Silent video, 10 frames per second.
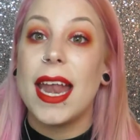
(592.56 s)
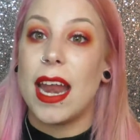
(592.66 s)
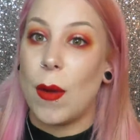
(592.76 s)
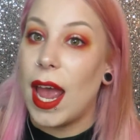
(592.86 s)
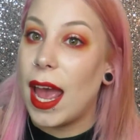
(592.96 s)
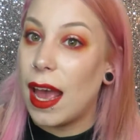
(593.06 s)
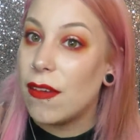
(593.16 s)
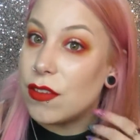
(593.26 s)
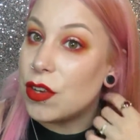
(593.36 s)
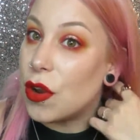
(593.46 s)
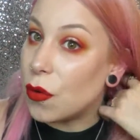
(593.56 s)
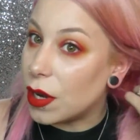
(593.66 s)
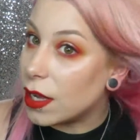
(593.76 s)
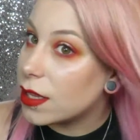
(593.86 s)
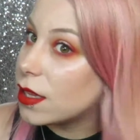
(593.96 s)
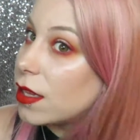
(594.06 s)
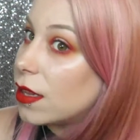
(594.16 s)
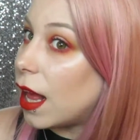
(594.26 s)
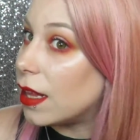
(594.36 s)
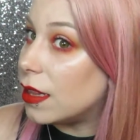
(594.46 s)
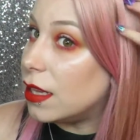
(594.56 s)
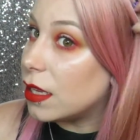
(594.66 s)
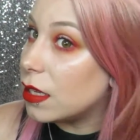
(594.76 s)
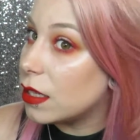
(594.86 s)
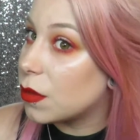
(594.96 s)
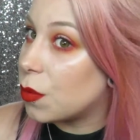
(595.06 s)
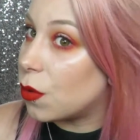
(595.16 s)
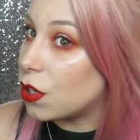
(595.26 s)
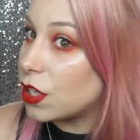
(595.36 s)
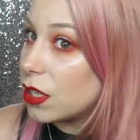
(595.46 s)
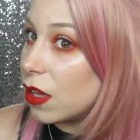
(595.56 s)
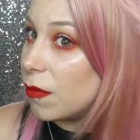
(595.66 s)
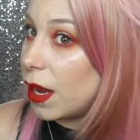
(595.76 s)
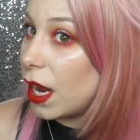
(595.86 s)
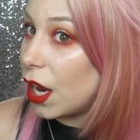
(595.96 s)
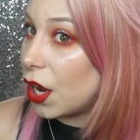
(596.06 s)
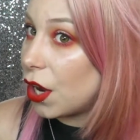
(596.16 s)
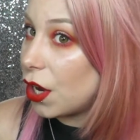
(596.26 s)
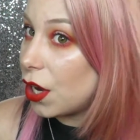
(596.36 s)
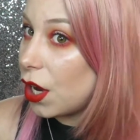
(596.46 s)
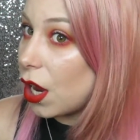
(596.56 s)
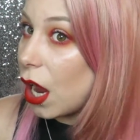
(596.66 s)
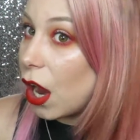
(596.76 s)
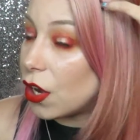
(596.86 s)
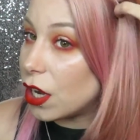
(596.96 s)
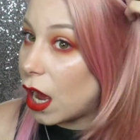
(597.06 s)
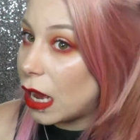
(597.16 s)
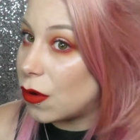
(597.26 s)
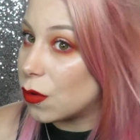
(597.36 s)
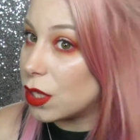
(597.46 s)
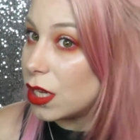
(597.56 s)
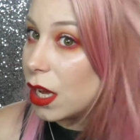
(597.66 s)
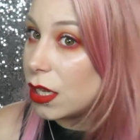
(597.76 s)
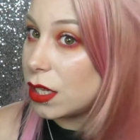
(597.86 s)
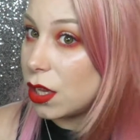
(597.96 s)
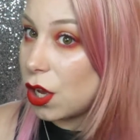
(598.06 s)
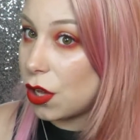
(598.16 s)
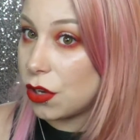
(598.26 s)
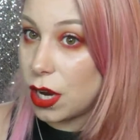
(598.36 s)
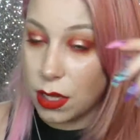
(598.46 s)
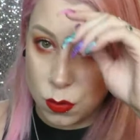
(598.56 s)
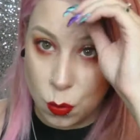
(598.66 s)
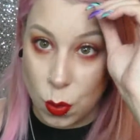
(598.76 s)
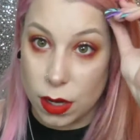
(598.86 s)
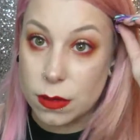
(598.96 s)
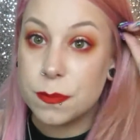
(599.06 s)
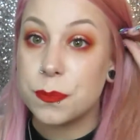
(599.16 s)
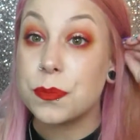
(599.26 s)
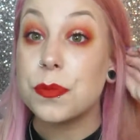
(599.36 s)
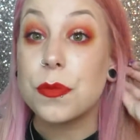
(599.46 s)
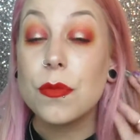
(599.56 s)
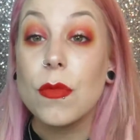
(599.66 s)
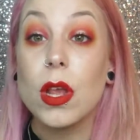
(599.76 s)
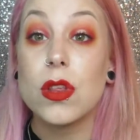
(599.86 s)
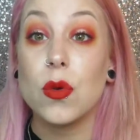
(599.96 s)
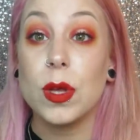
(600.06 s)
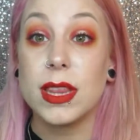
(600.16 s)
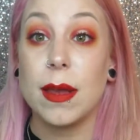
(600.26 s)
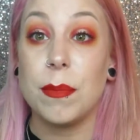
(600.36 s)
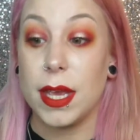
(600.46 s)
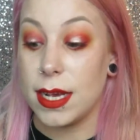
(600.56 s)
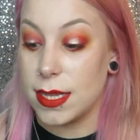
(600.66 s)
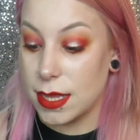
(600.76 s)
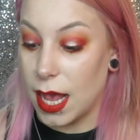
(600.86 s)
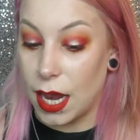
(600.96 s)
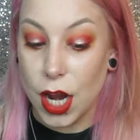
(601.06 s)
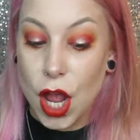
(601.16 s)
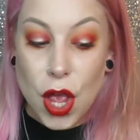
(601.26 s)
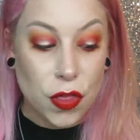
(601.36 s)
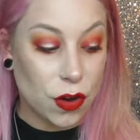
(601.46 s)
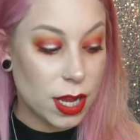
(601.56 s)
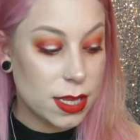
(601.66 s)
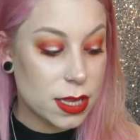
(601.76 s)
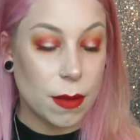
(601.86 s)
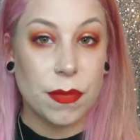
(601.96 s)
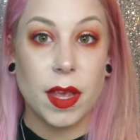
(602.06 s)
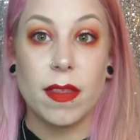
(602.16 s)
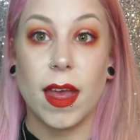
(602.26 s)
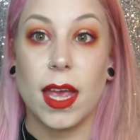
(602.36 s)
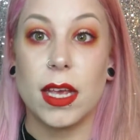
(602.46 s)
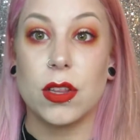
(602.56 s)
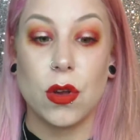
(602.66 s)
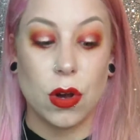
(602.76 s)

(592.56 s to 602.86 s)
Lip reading: Now I have noticed that these portions of my hair are not holding on to the color as well. So with that being said, there is something that is